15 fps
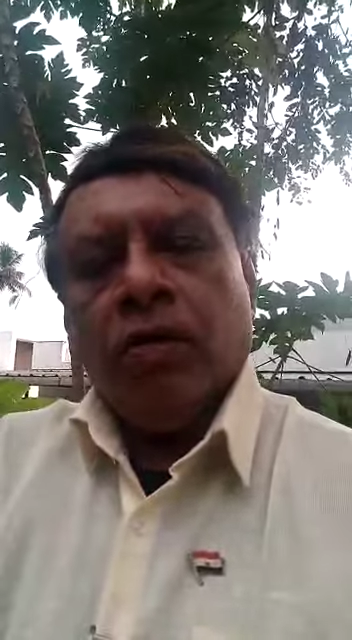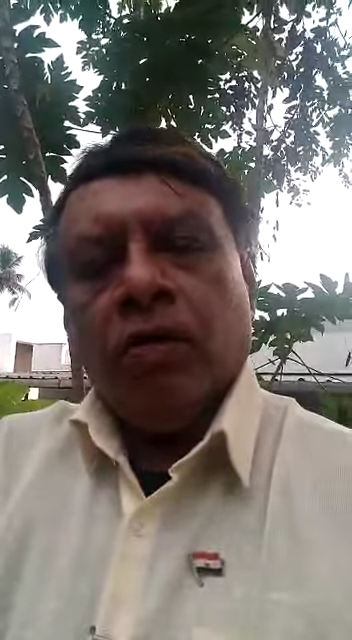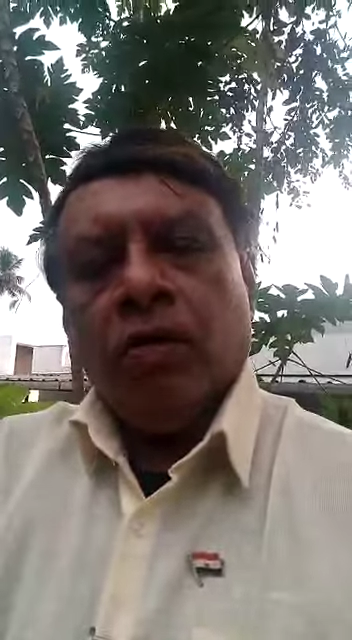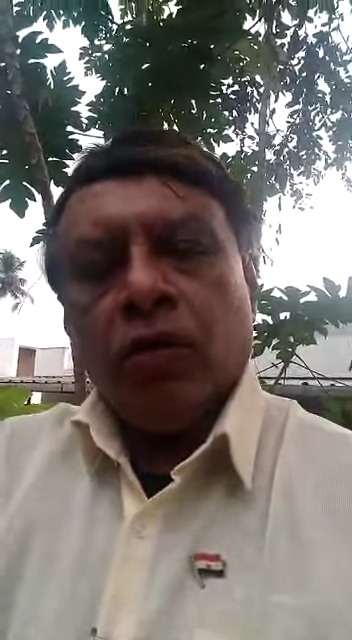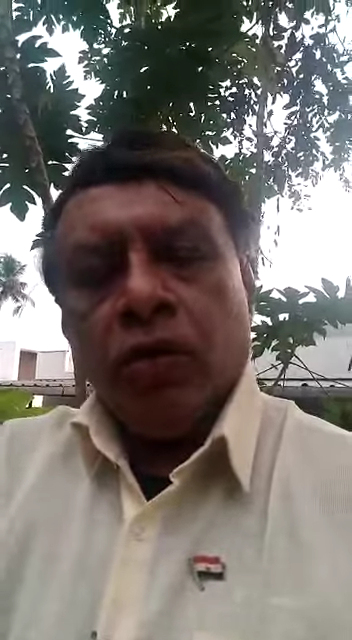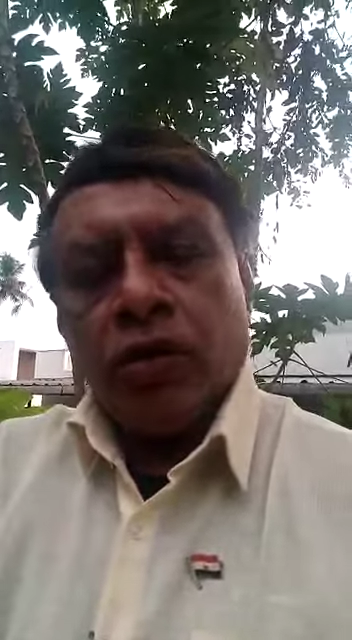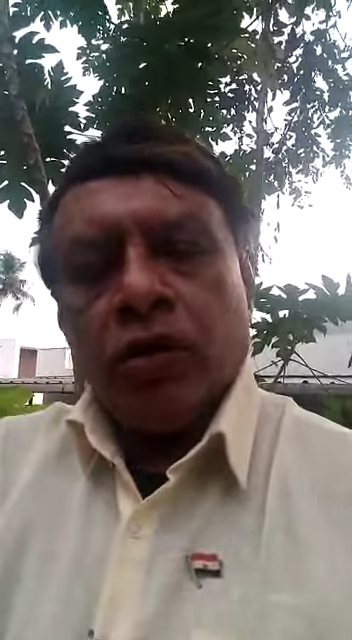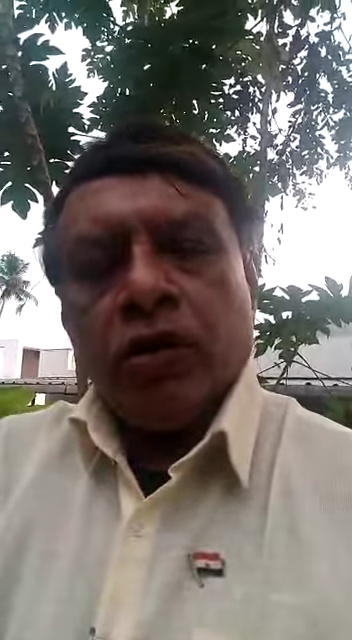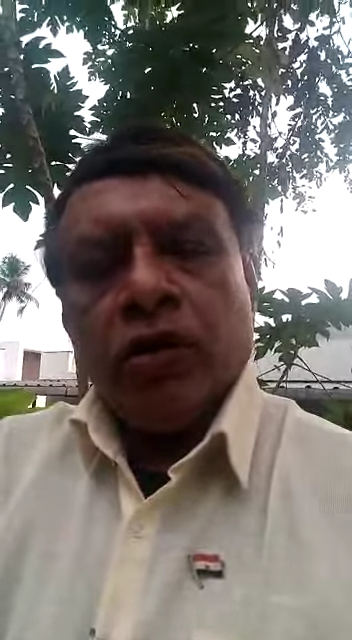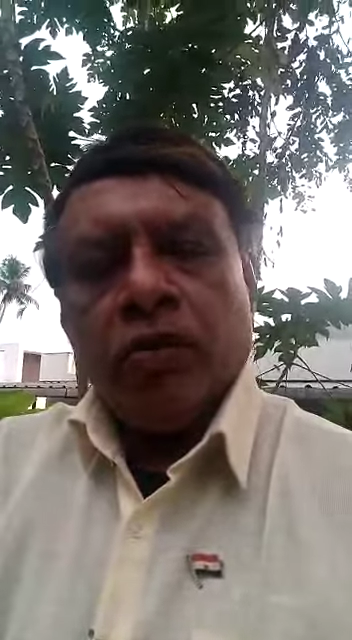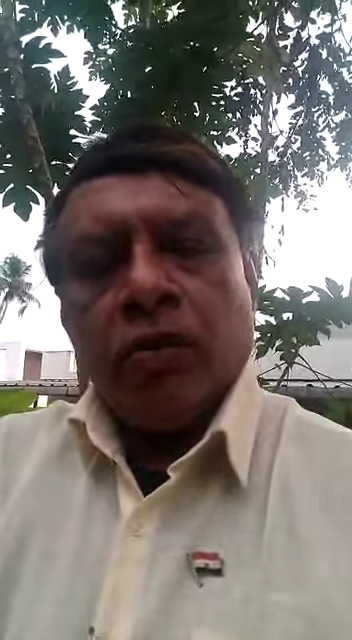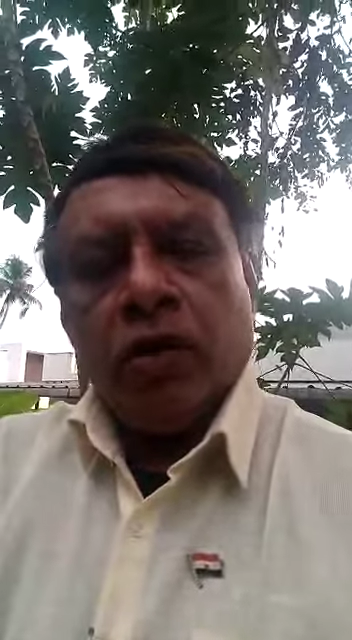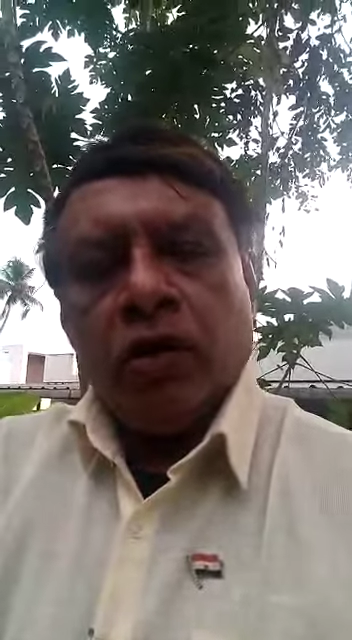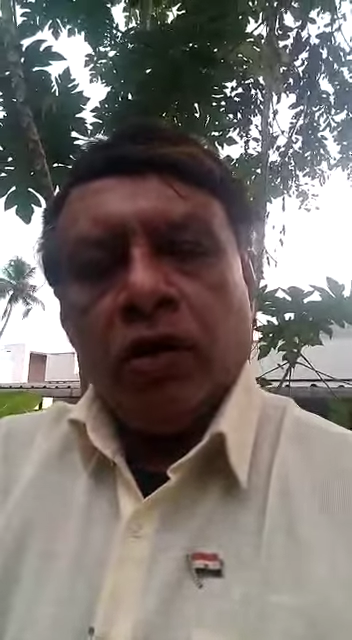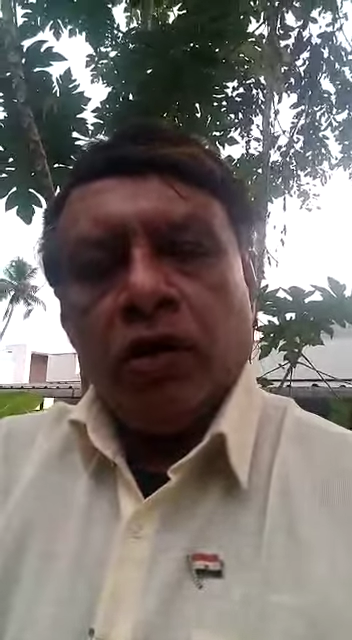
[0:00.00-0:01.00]
most of the
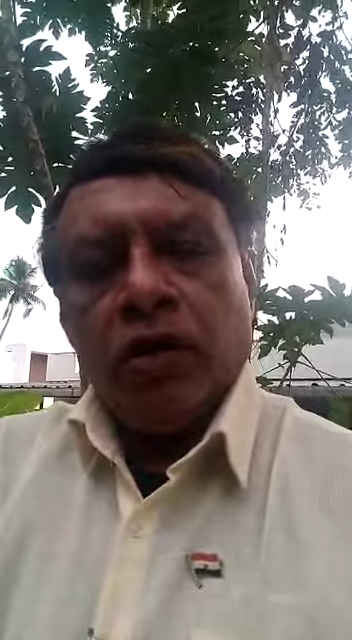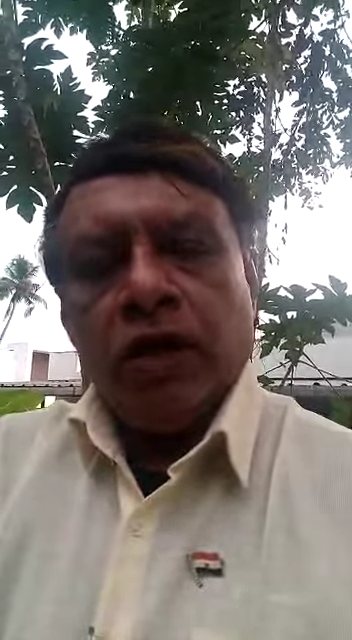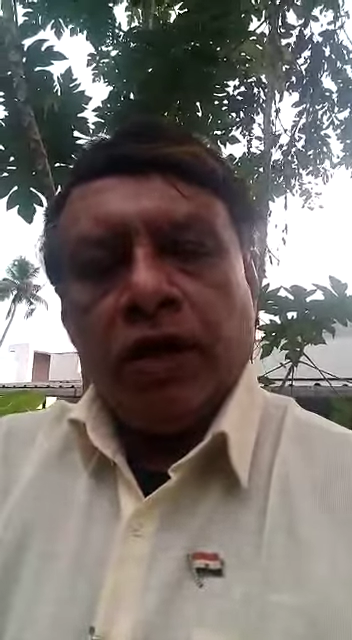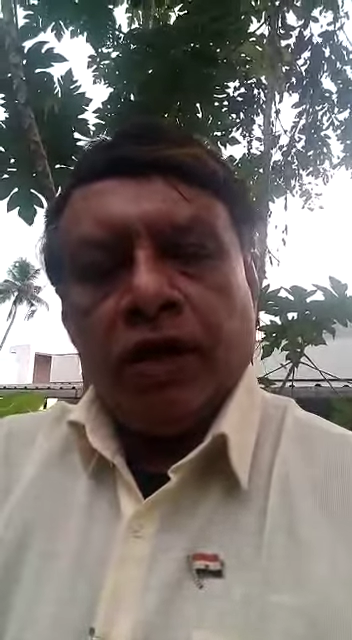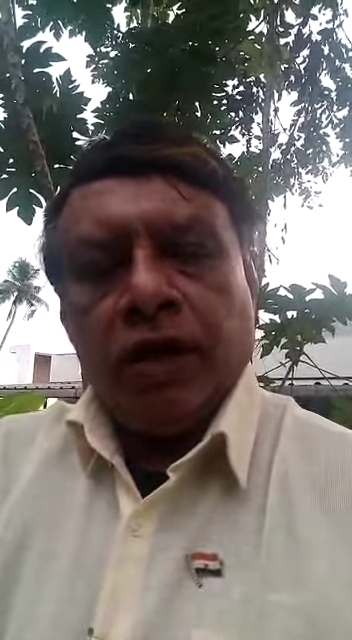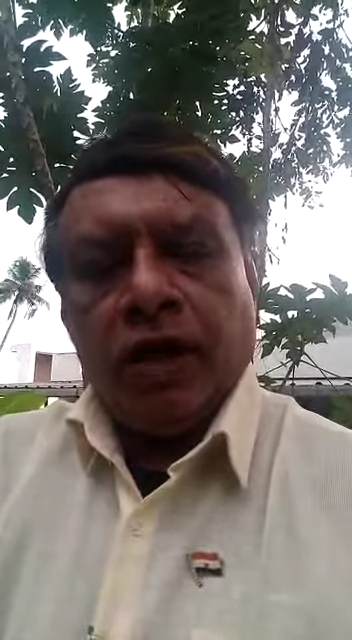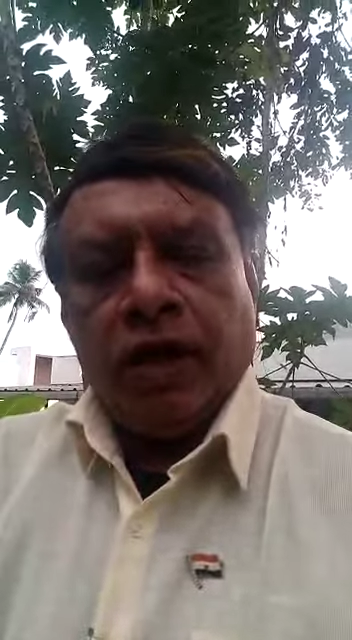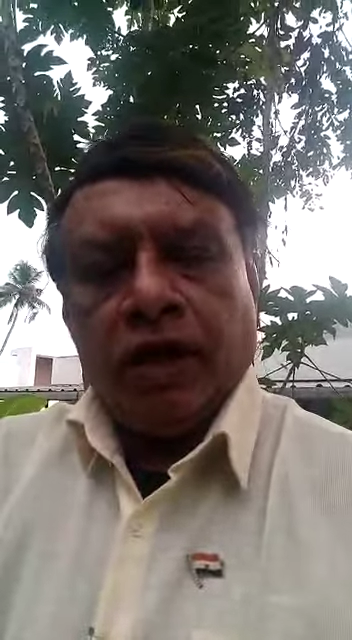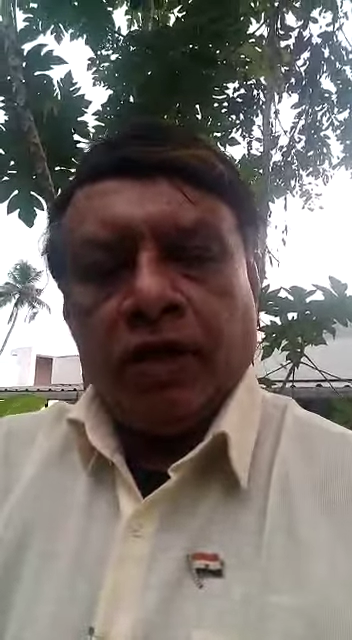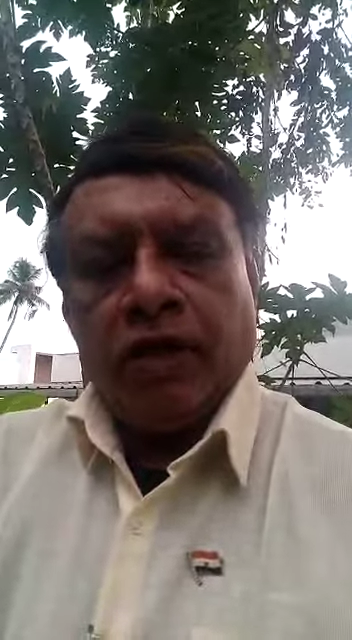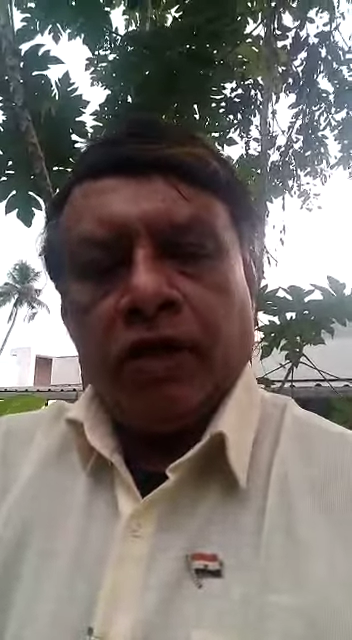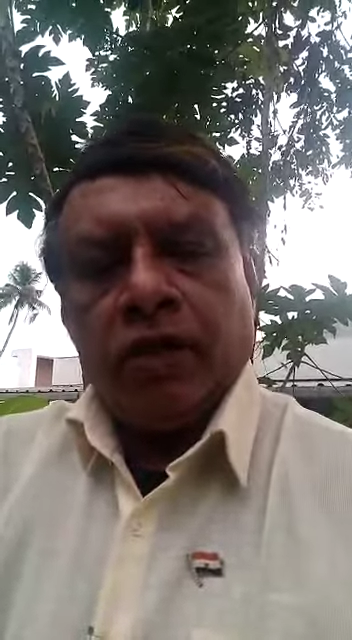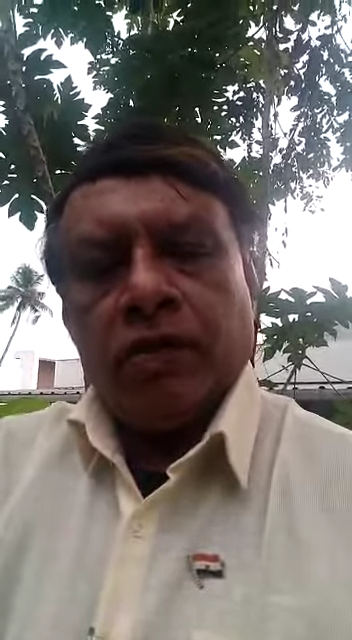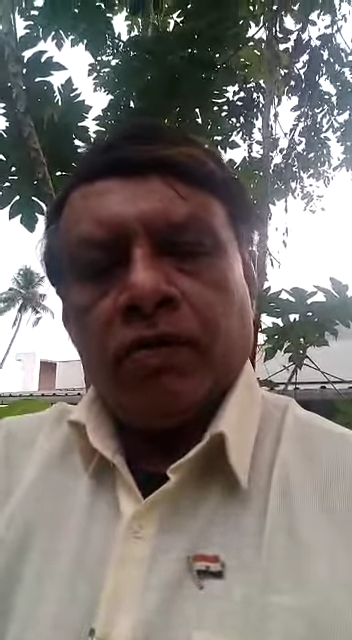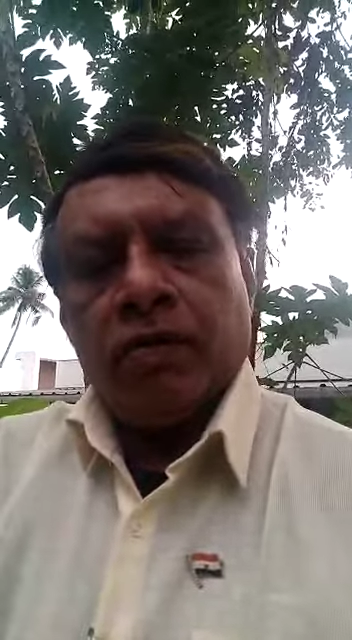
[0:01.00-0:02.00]
modern day cars